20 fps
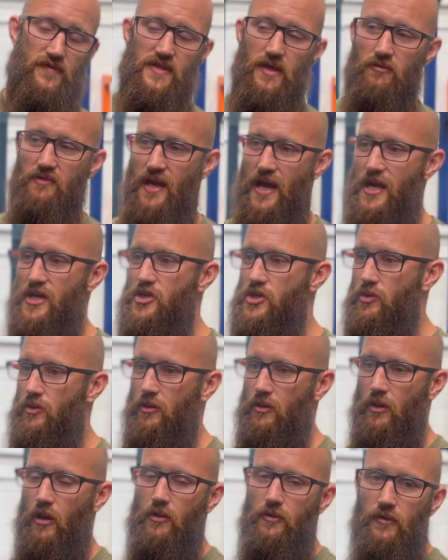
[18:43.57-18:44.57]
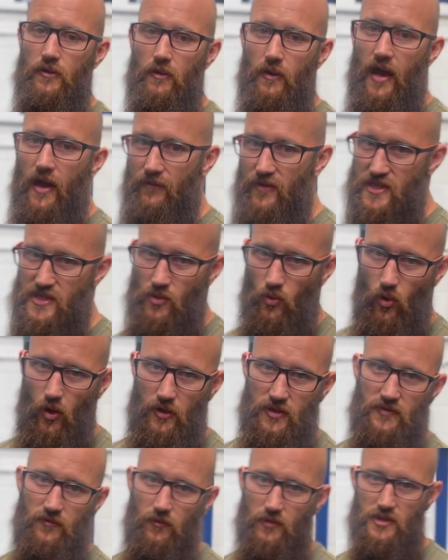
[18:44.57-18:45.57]
So yes, you can go and do heavy
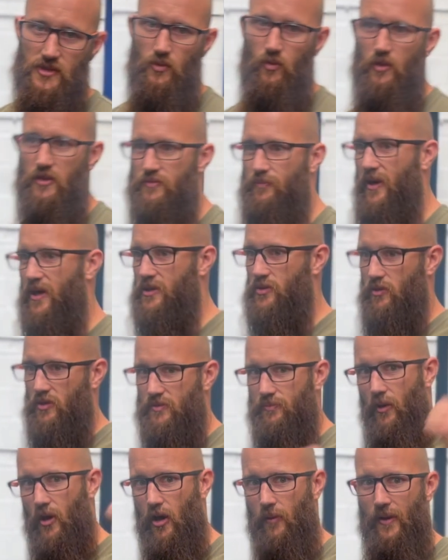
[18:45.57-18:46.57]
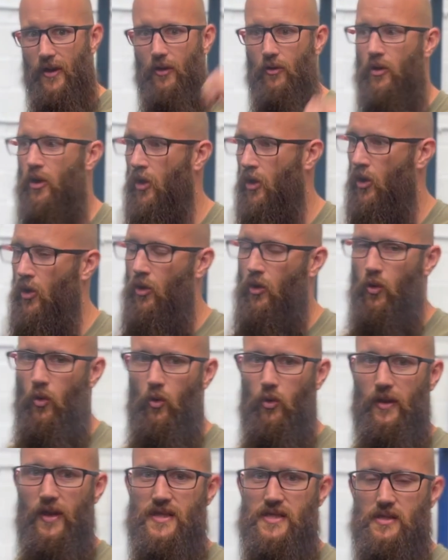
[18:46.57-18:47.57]
squats, front squats, back squats, barbell,
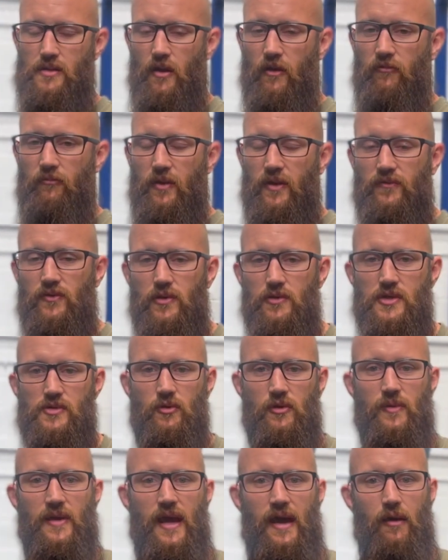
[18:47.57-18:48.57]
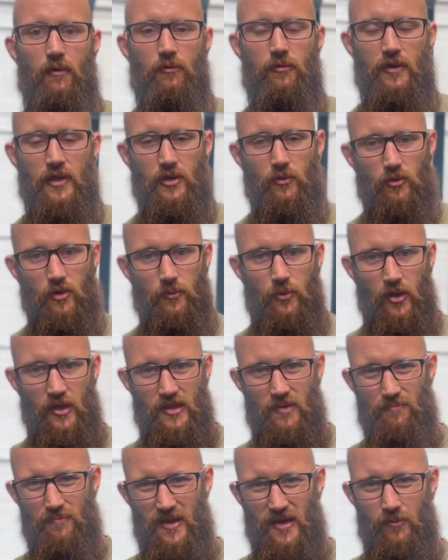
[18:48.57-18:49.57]
all of that stuff. But if you just want to be healthy and you want to put in
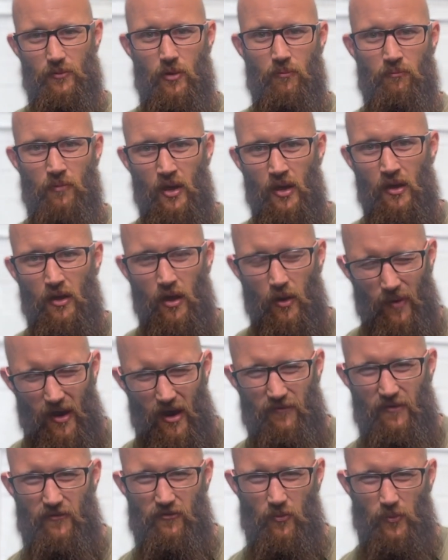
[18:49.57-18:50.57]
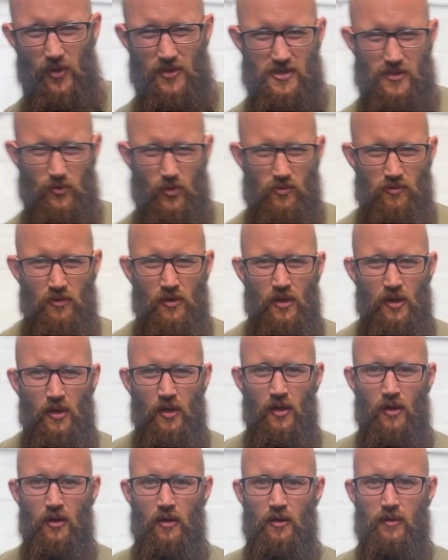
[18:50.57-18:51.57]
the minimum amount of effort possible,
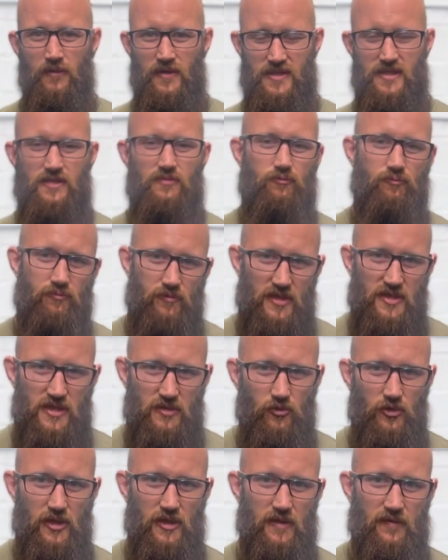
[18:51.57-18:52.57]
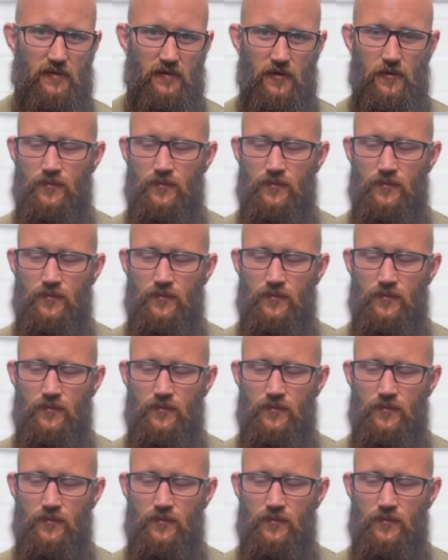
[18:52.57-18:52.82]
this is what you need to do.